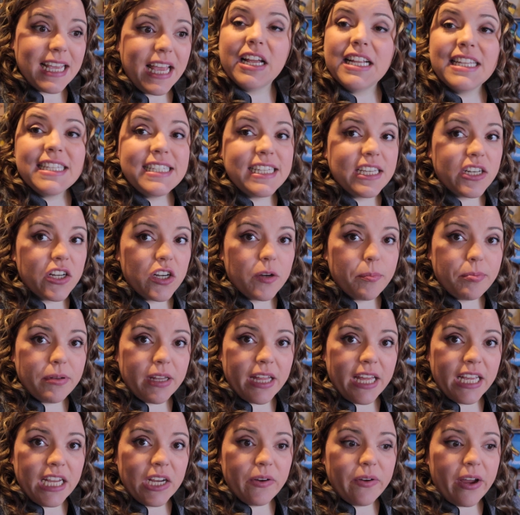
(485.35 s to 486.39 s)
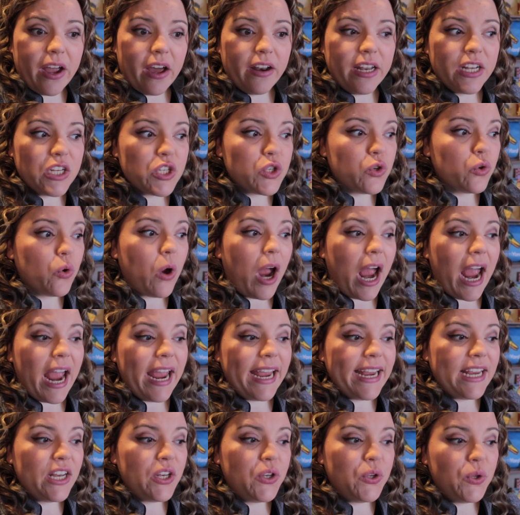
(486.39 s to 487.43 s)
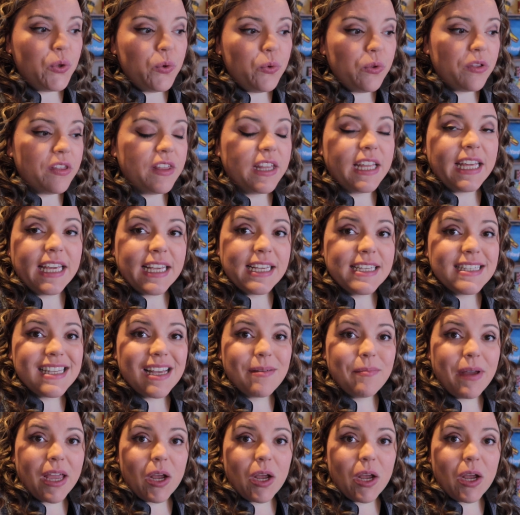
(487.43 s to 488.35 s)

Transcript: consider playing around and trying new things that